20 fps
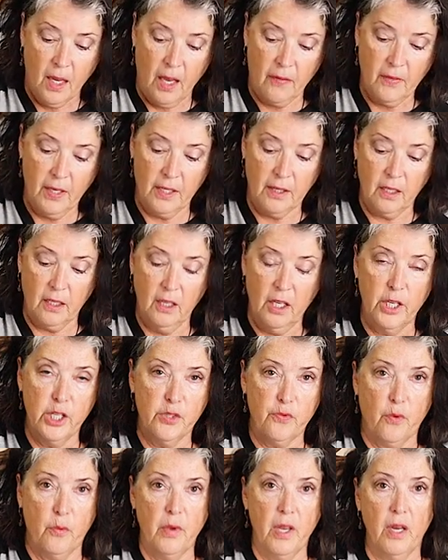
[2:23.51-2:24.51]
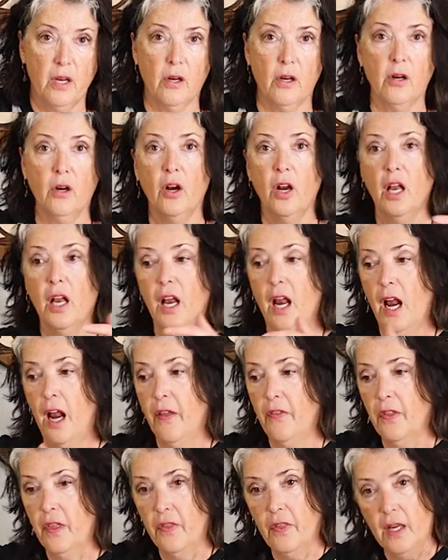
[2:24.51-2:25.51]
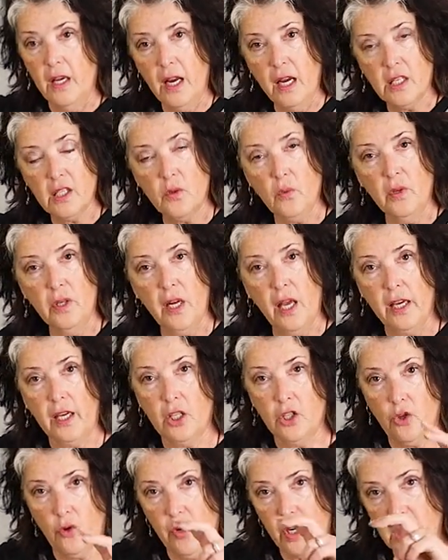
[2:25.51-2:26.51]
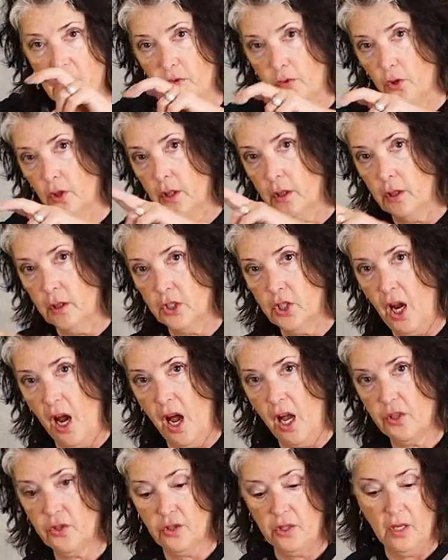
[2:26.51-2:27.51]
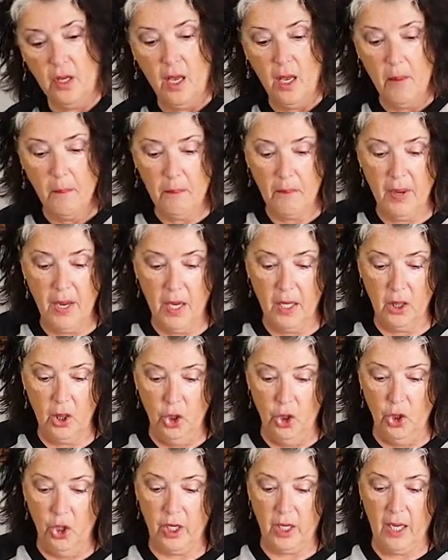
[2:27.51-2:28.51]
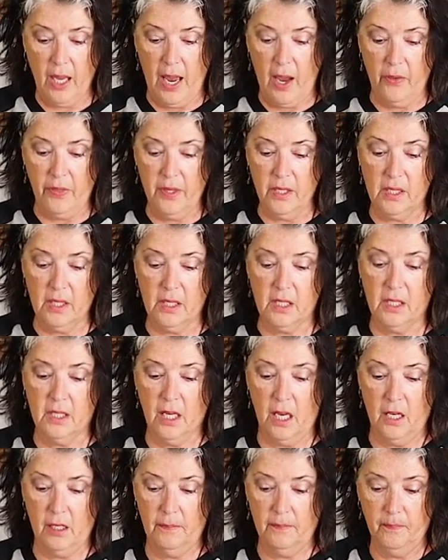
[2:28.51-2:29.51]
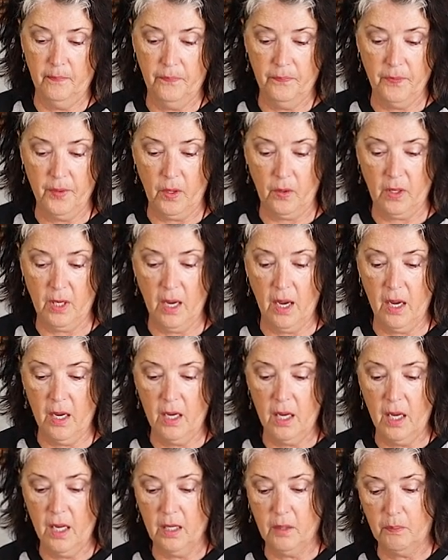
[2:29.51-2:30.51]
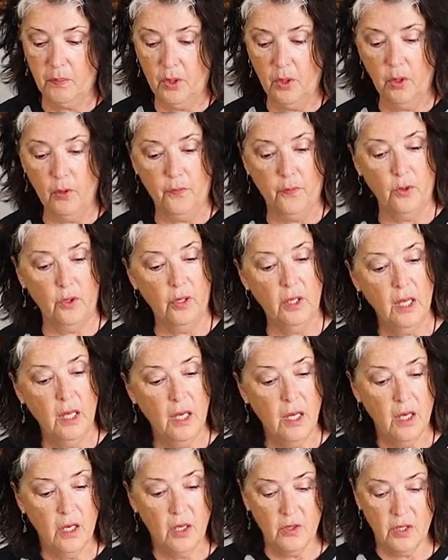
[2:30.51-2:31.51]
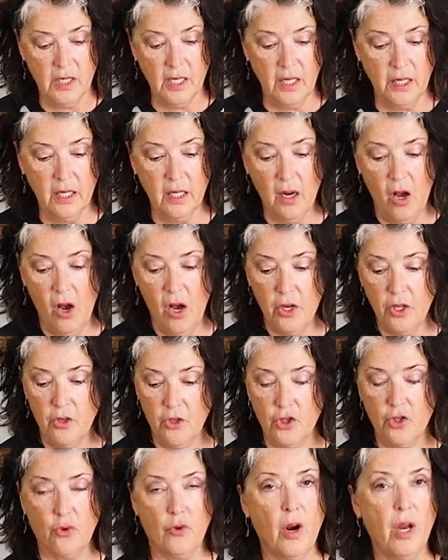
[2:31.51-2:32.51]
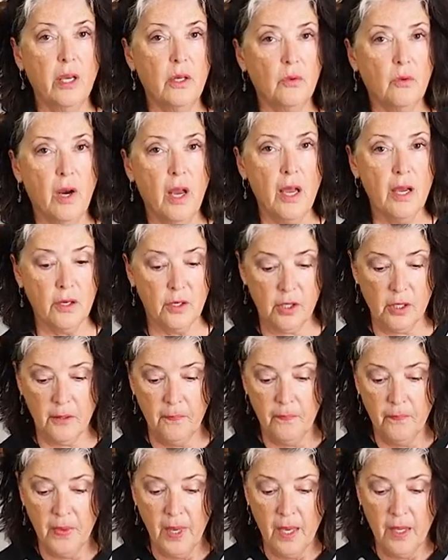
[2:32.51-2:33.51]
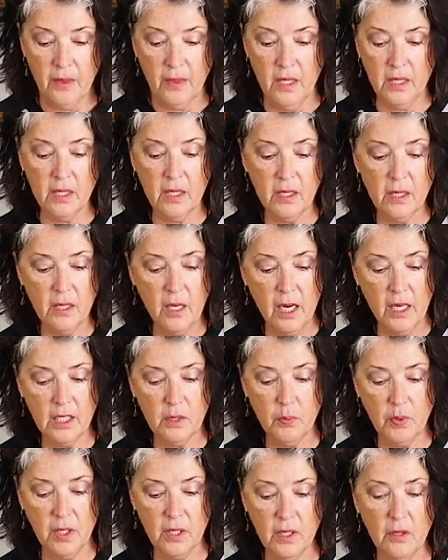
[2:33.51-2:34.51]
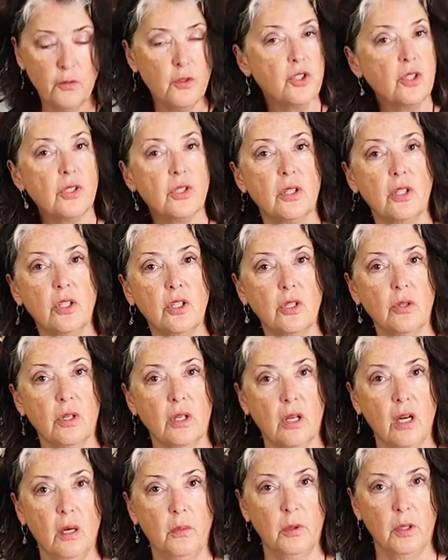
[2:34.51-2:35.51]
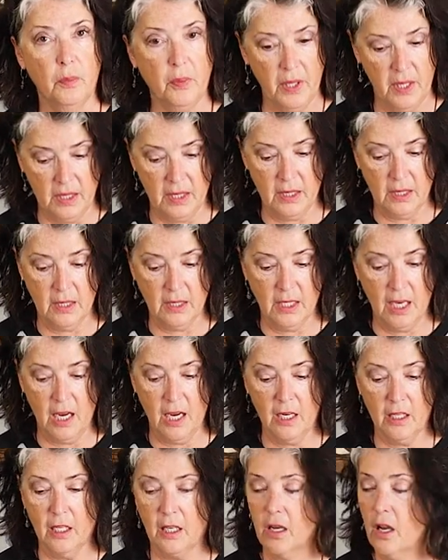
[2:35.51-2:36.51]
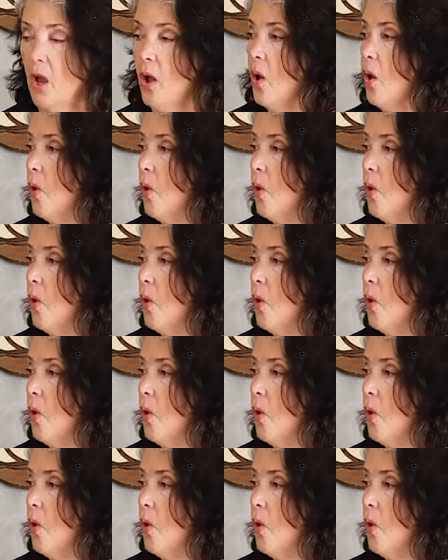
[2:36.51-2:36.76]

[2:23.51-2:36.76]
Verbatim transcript: I've got the glaze from here and then the next one I could transfer little dots. But look how this is done, okay? Beautiful. You set it on your drying racks. This is nice because if you're just gonna do a couple of pieces, it's handy.